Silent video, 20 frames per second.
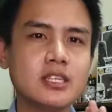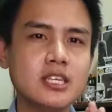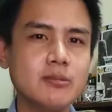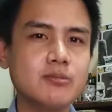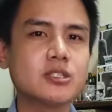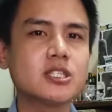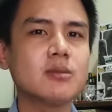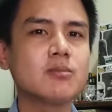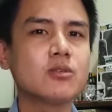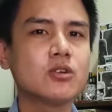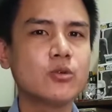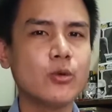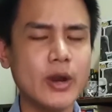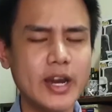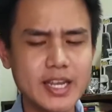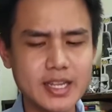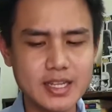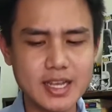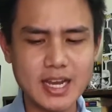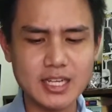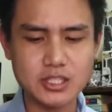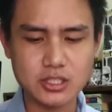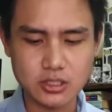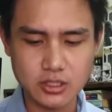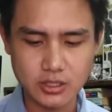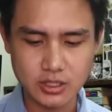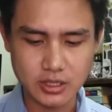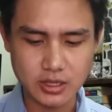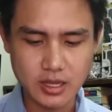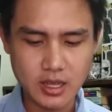keeps up quite as
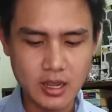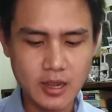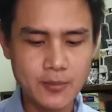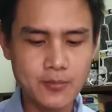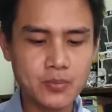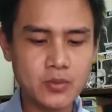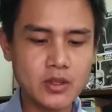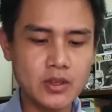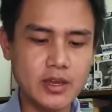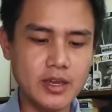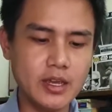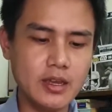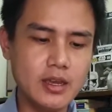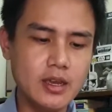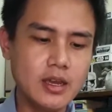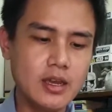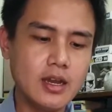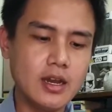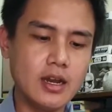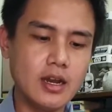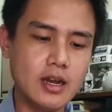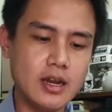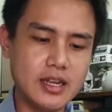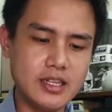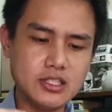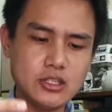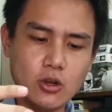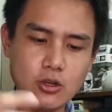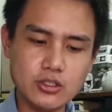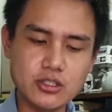good. Okay,
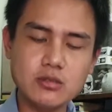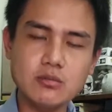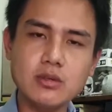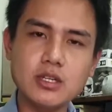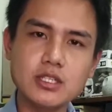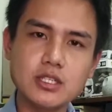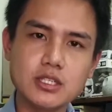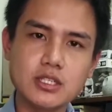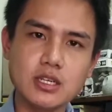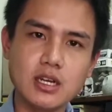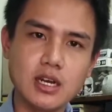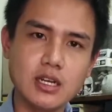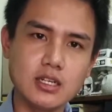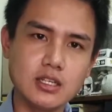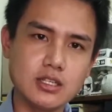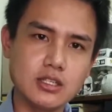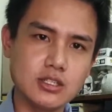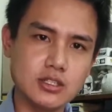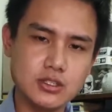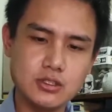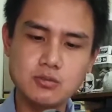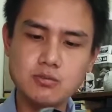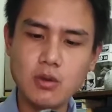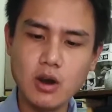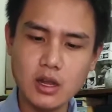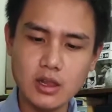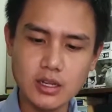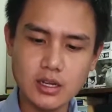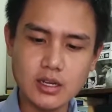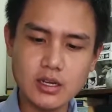it's also much
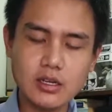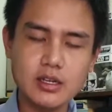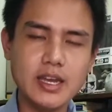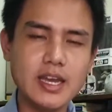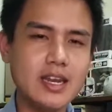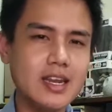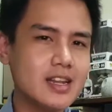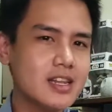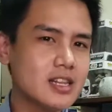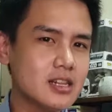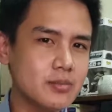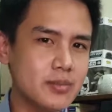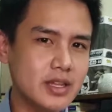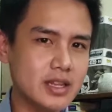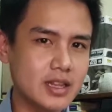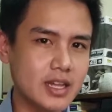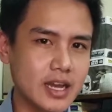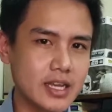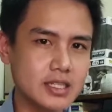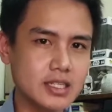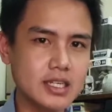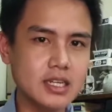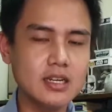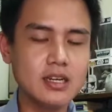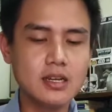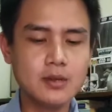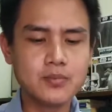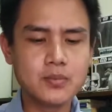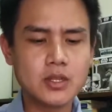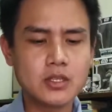smaller and a little bit lighter.
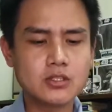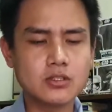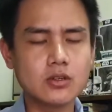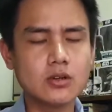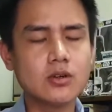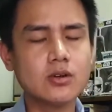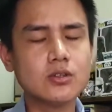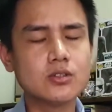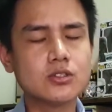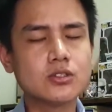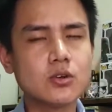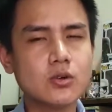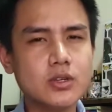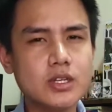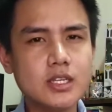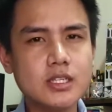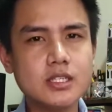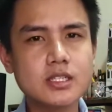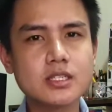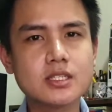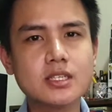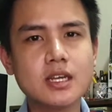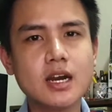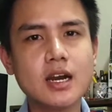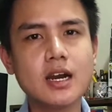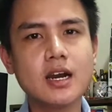So Sony's